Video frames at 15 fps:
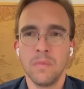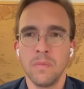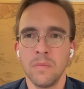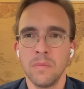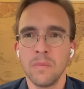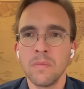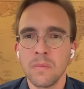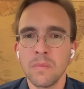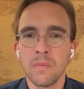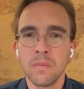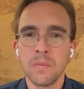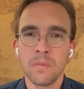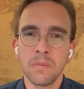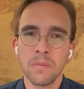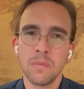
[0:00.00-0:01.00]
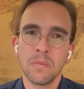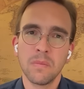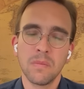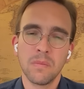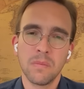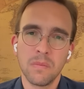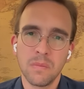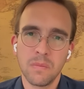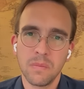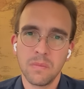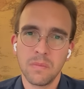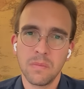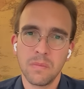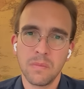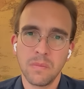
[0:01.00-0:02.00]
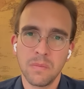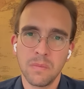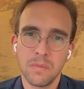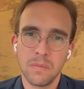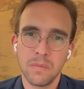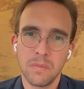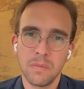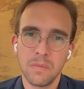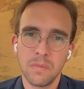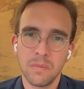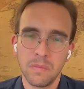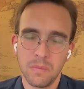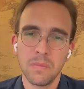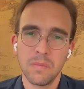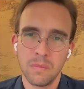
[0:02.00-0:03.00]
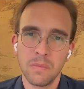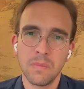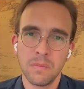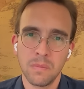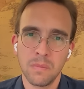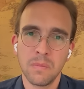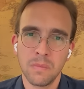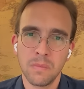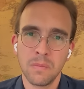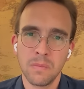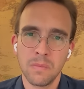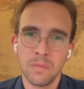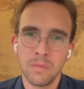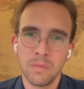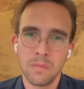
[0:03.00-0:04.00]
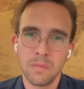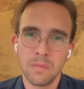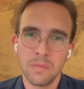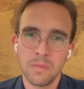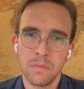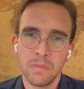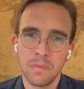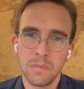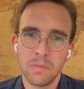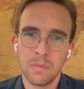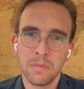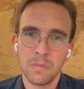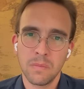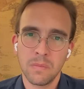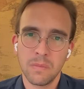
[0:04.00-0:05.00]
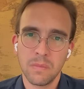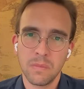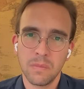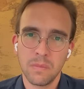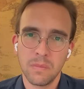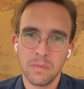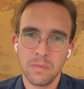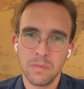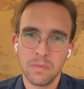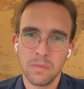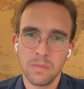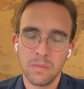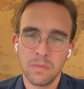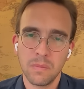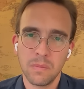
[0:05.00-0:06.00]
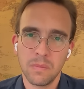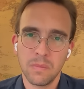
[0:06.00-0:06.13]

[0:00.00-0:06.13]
This person isn't speaking.